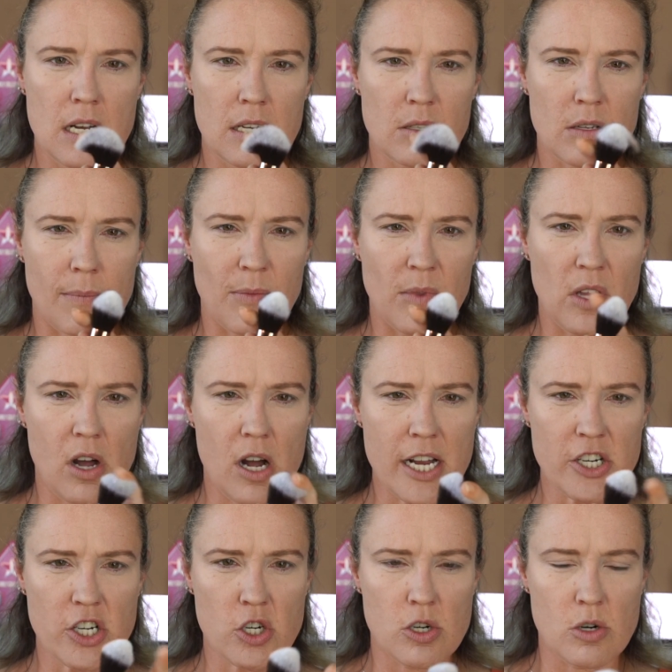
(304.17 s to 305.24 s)
So I'm
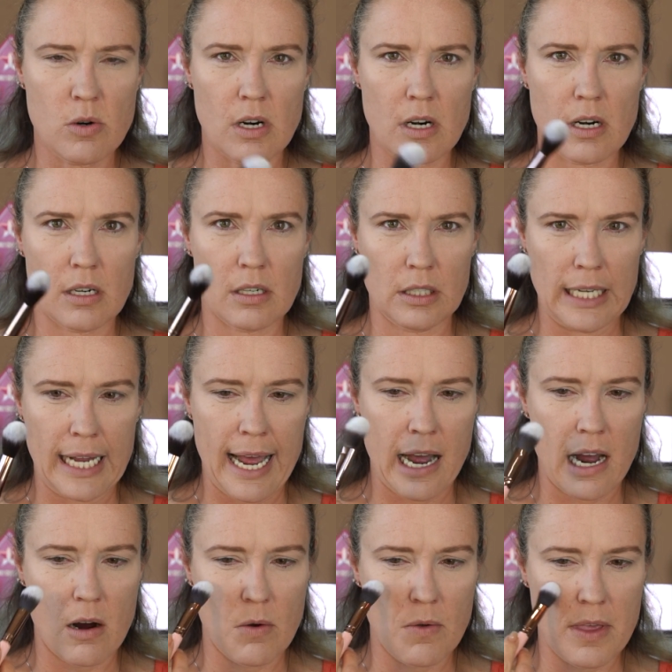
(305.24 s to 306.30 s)
not sure
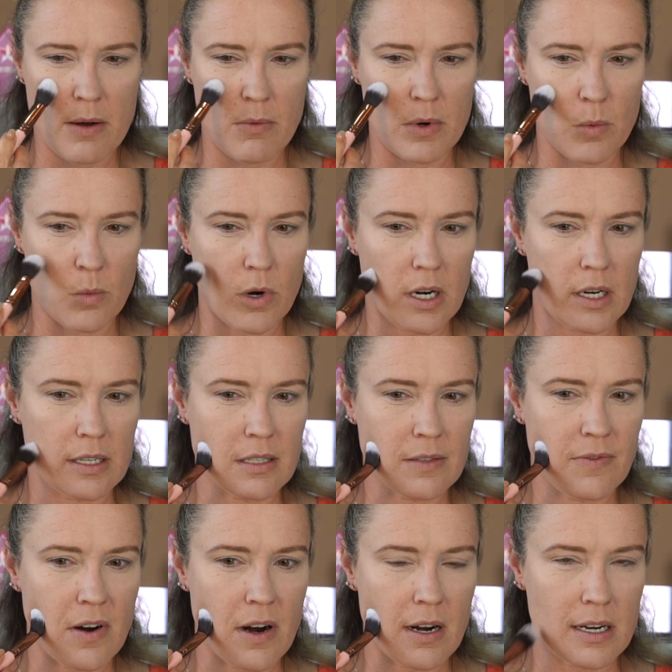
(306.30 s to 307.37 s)
how that would work
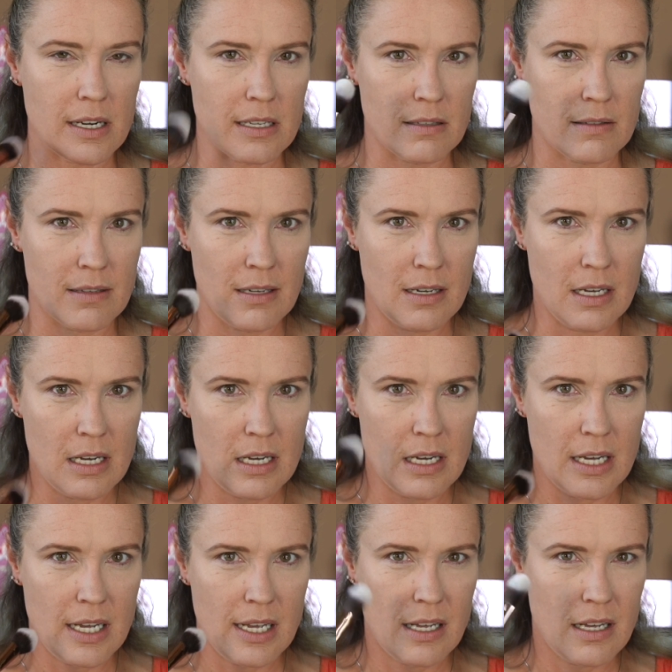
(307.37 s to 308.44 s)
as far as
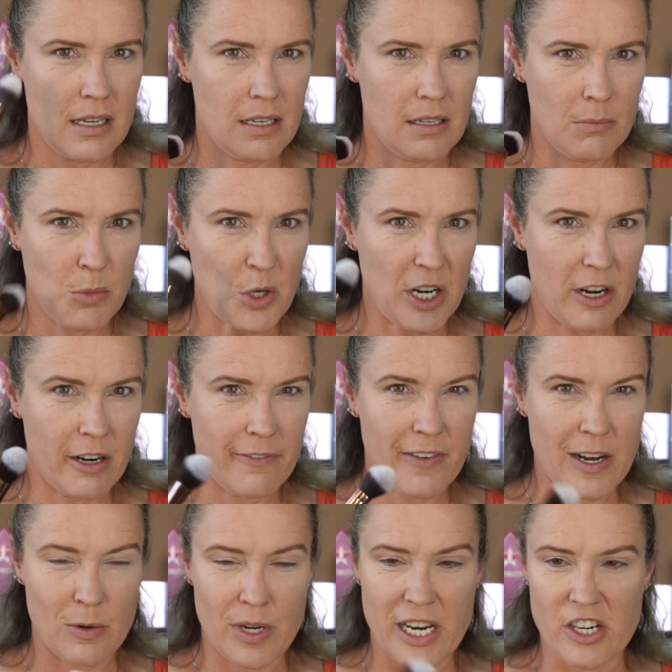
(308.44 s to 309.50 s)
putting on
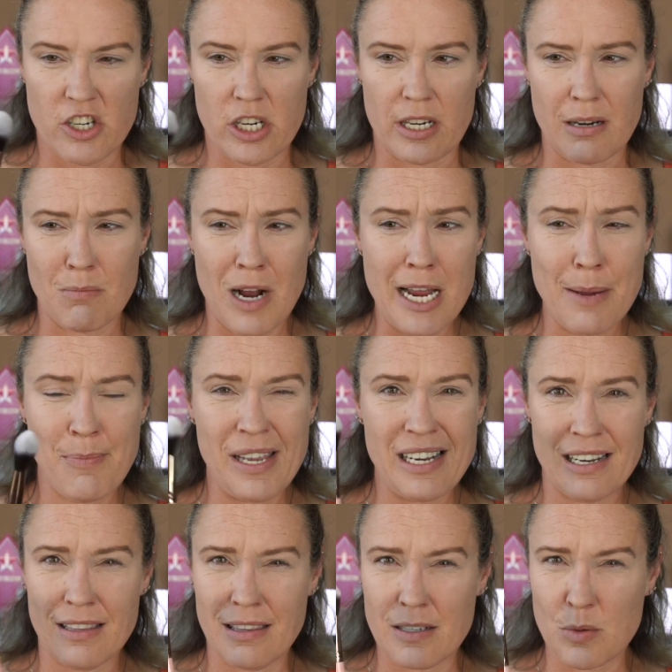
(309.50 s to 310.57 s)
foundation. In my
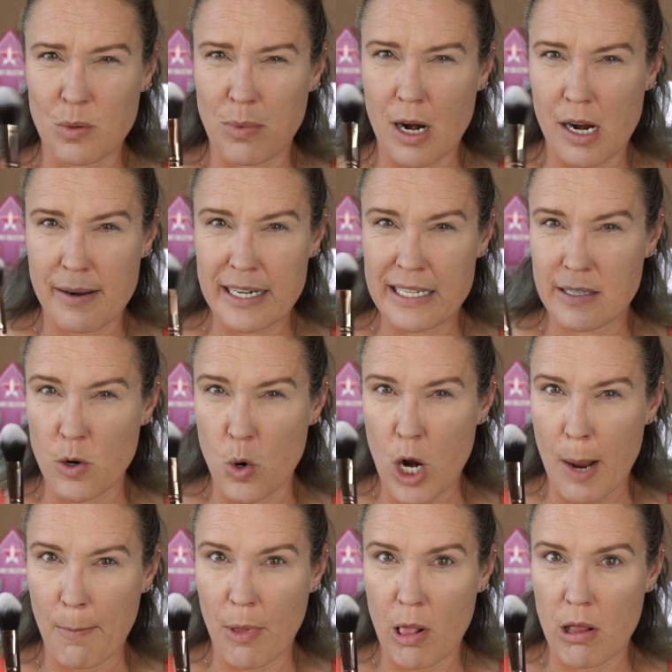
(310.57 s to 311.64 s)
opinion, this would probably soak
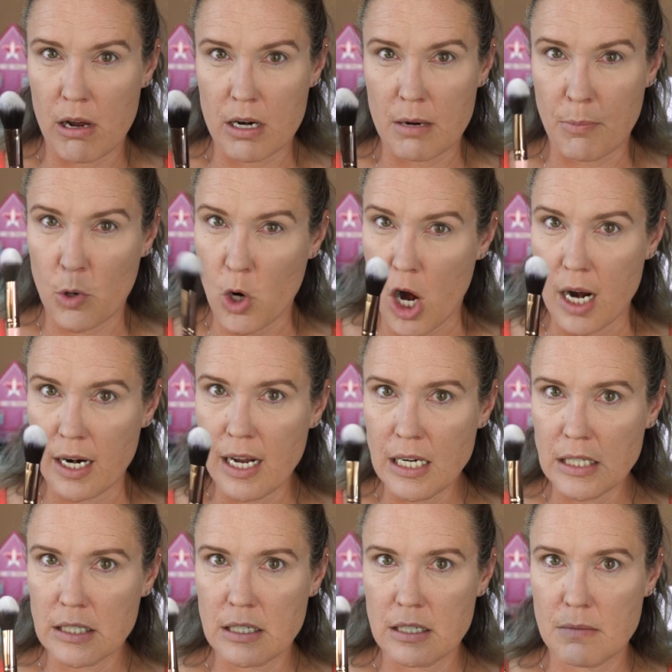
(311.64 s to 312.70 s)
up a lot of
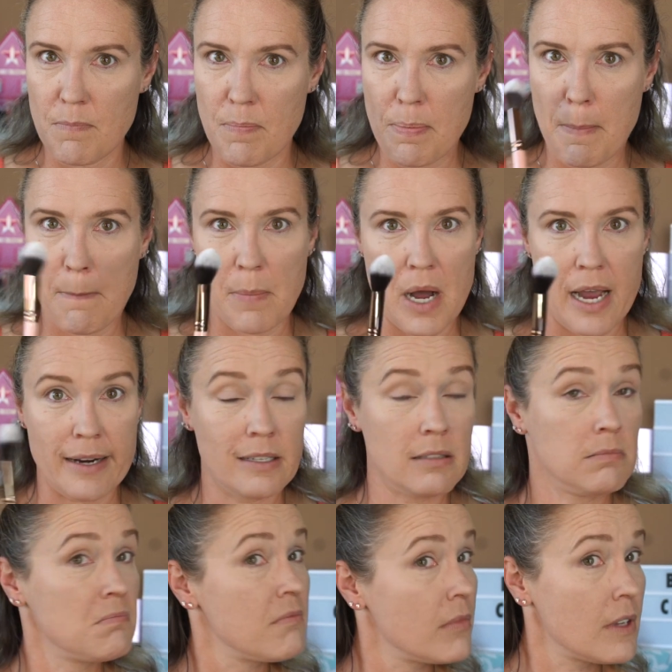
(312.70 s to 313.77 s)
product, but
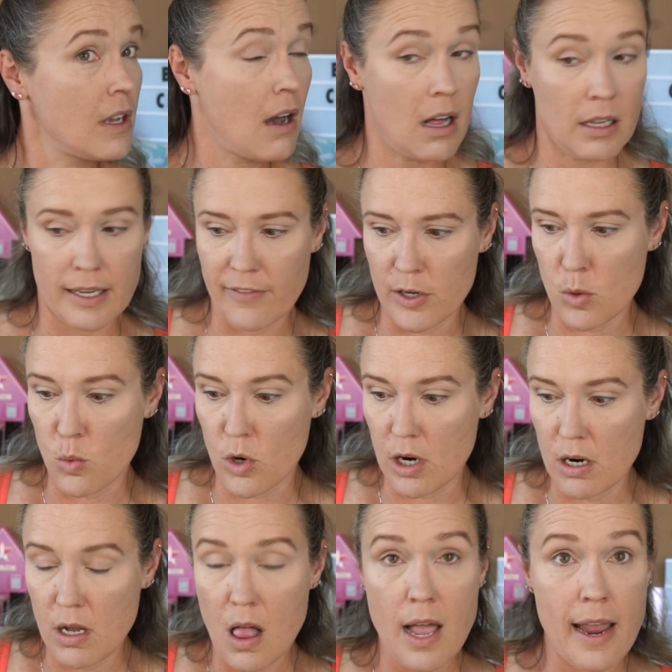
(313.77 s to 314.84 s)
I'll give it a
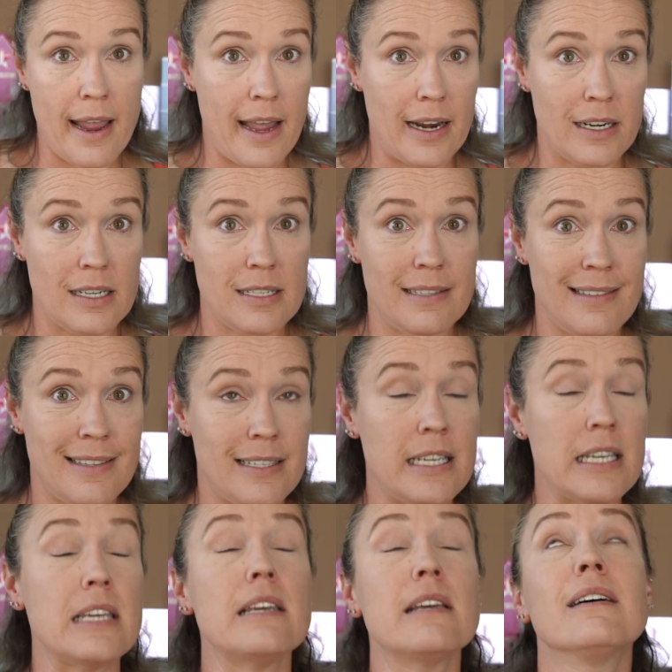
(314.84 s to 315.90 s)
whirl and
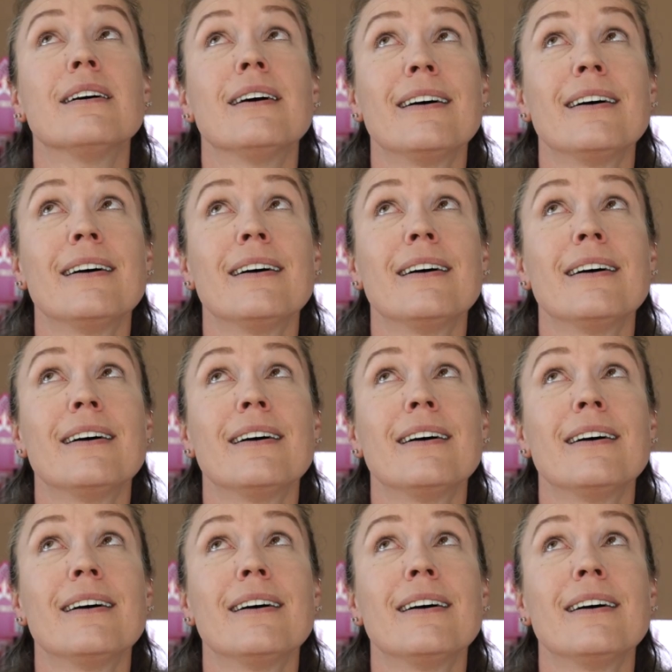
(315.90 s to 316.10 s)
see.